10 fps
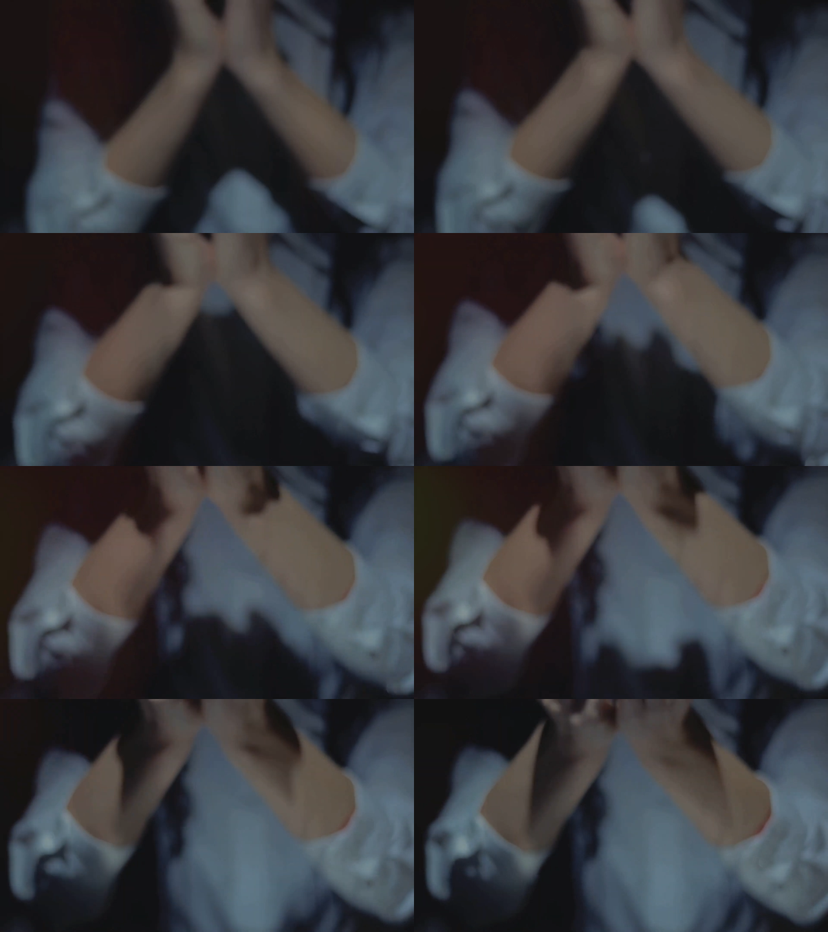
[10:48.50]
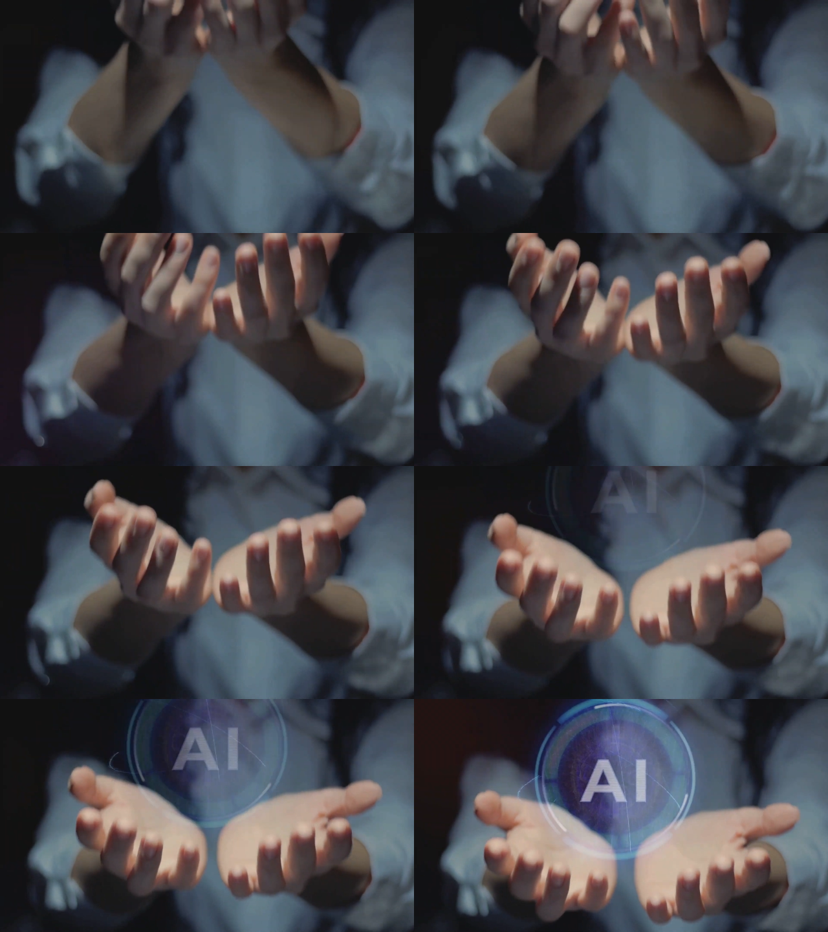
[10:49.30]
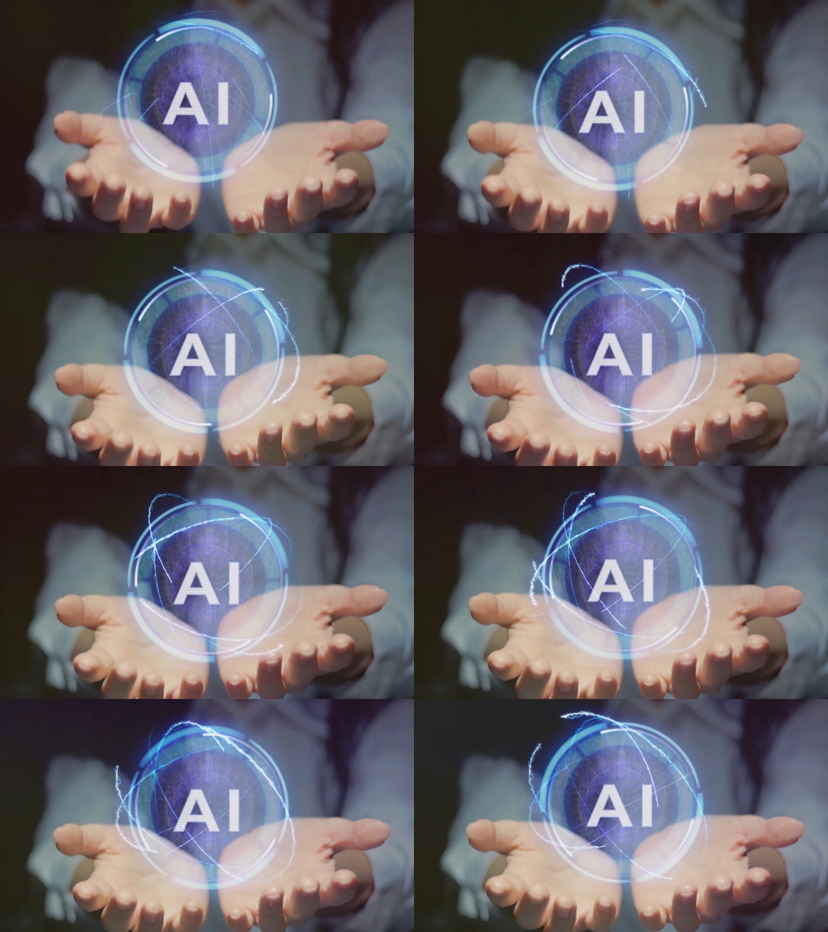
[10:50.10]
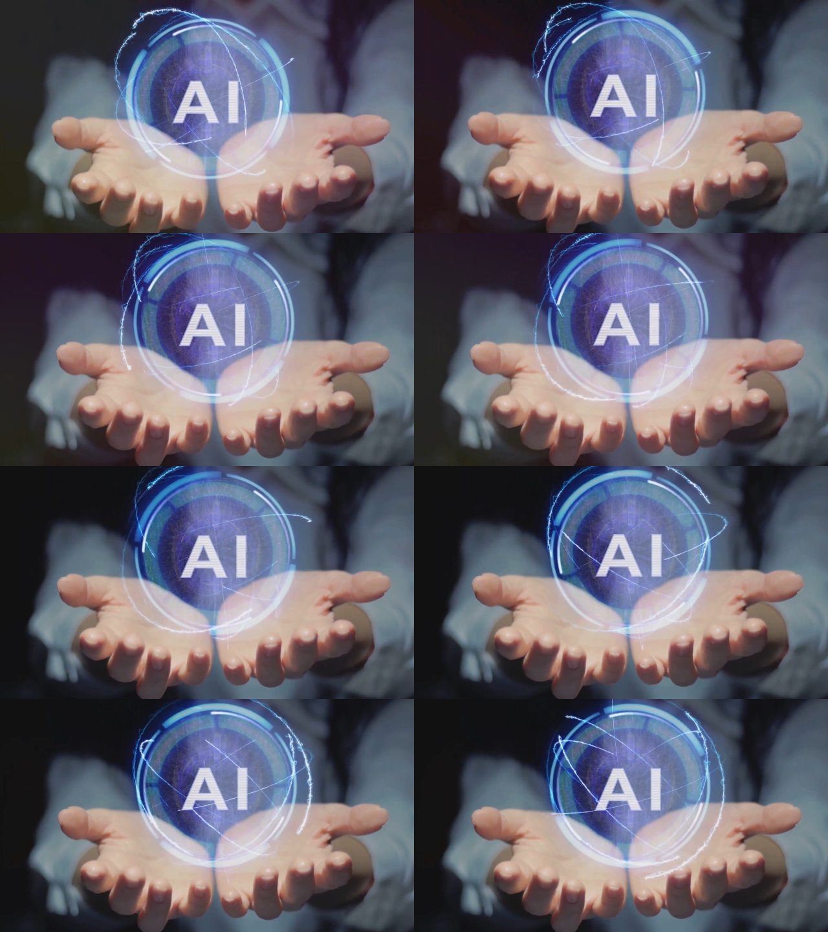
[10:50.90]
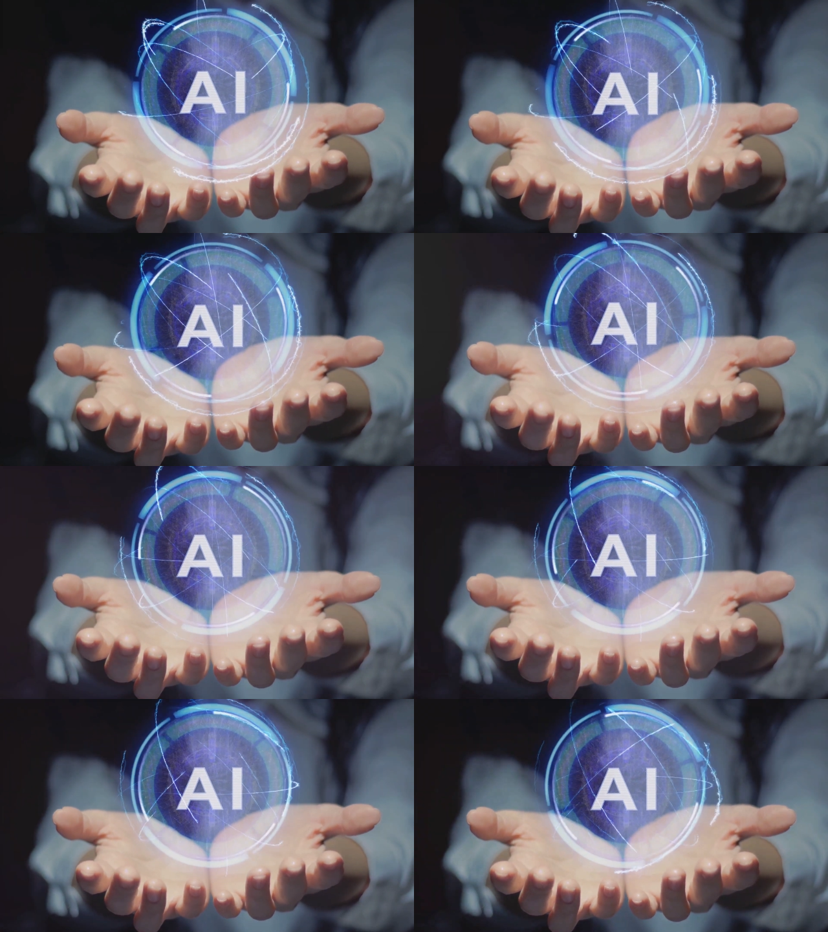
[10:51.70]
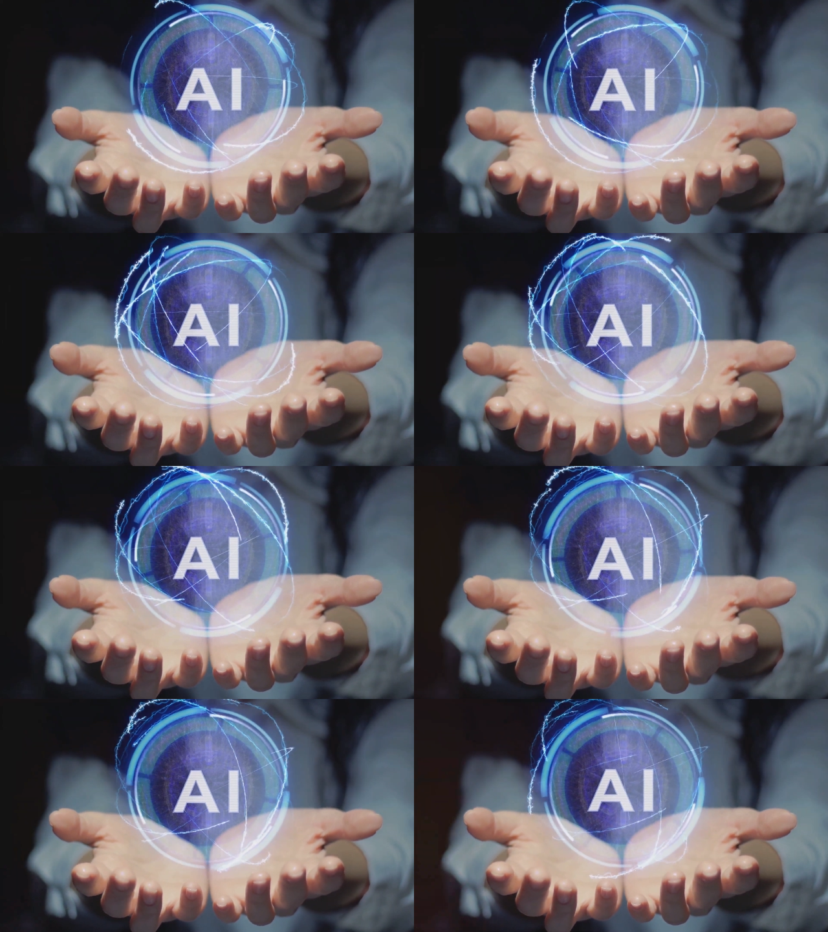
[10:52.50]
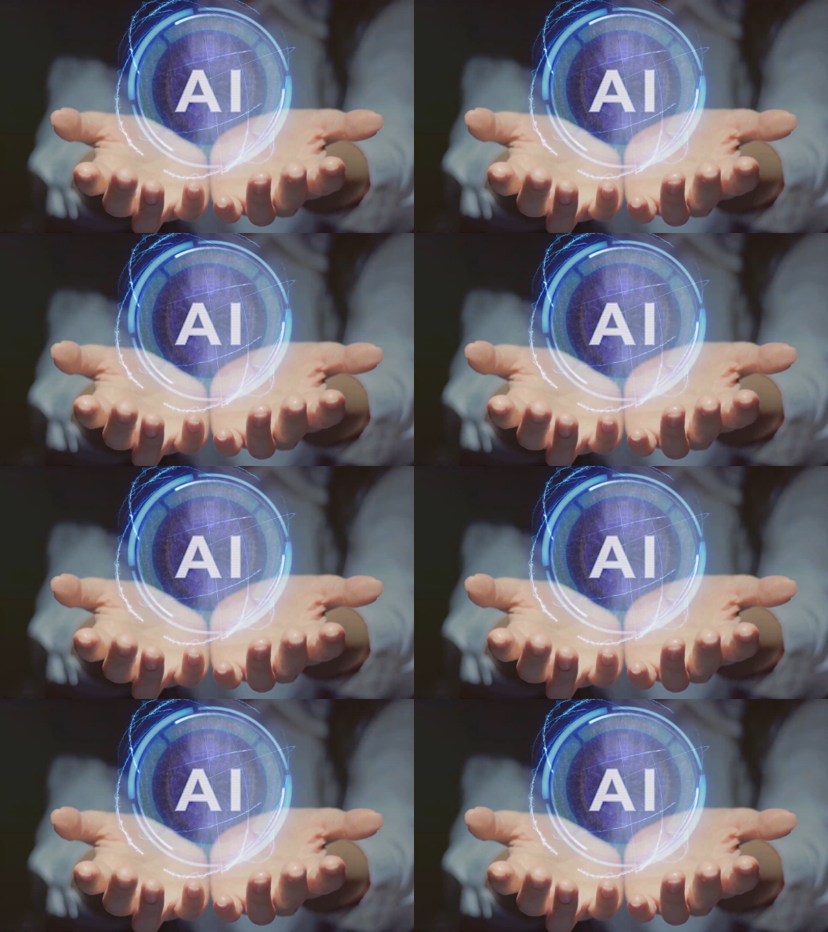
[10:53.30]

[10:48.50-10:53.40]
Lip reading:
Nobody's mouth can be seen.